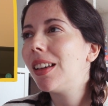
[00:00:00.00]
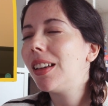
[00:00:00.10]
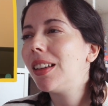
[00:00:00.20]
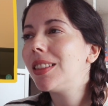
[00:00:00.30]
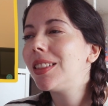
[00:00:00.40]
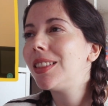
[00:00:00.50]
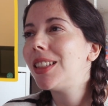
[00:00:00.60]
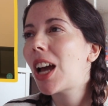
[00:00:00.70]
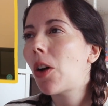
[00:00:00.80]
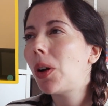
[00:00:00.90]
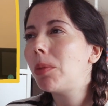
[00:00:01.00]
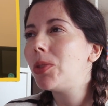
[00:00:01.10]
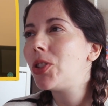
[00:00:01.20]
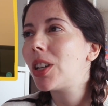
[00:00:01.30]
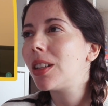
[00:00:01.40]
And now
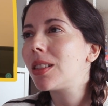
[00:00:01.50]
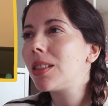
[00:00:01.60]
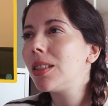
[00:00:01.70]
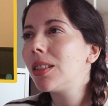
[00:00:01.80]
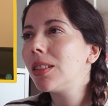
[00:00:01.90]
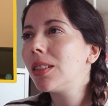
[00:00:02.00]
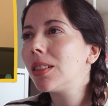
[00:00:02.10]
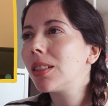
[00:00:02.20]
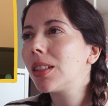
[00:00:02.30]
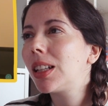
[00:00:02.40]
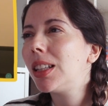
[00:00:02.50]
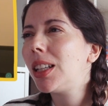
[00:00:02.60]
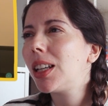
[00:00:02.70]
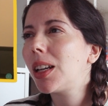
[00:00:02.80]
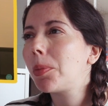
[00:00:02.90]
I'm just
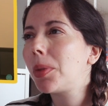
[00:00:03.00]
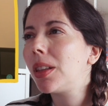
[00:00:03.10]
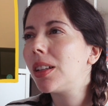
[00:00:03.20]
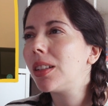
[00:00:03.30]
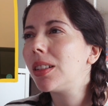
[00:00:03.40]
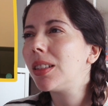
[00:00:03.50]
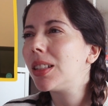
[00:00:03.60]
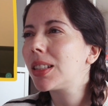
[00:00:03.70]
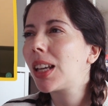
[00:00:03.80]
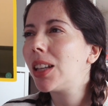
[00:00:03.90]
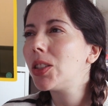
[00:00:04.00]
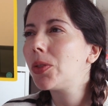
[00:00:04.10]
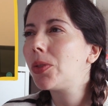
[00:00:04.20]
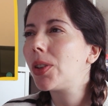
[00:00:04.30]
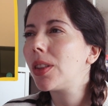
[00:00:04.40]
cleaning up the
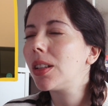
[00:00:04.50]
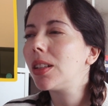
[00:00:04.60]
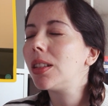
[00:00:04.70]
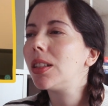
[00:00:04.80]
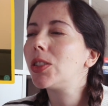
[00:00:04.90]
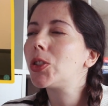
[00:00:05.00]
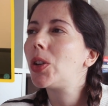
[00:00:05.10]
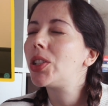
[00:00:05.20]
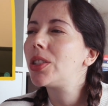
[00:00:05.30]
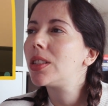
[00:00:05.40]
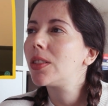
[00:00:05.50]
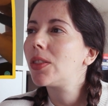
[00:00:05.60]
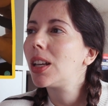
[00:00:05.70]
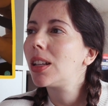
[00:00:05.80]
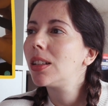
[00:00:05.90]
scans for the illustrations
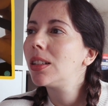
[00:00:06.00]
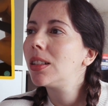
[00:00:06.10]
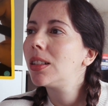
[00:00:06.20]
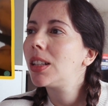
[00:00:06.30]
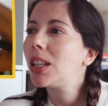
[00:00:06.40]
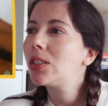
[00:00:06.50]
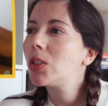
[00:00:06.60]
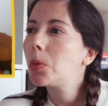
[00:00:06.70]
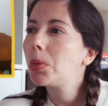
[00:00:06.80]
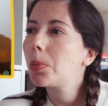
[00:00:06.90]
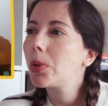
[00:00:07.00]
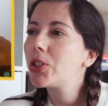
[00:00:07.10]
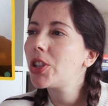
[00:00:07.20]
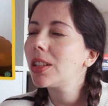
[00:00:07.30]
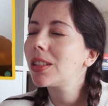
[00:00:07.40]
of that Inktober
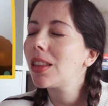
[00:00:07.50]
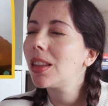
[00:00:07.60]
project, I